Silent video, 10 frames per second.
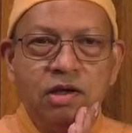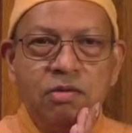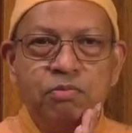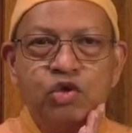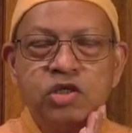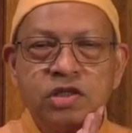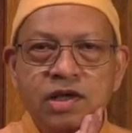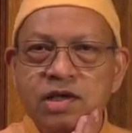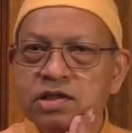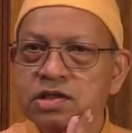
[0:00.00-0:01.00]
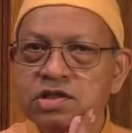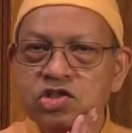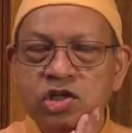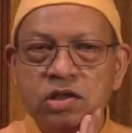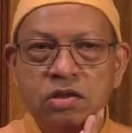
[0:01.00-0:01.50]
pushes against the
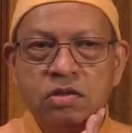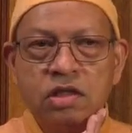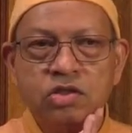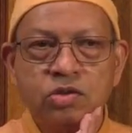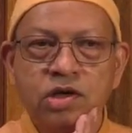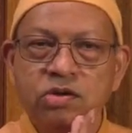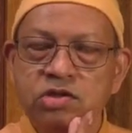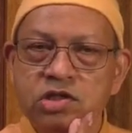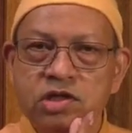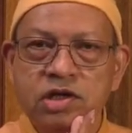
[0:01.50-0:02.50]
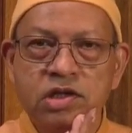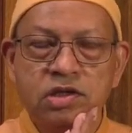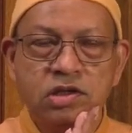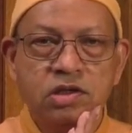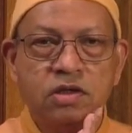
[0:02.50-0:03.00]
chin just to try to straighten it.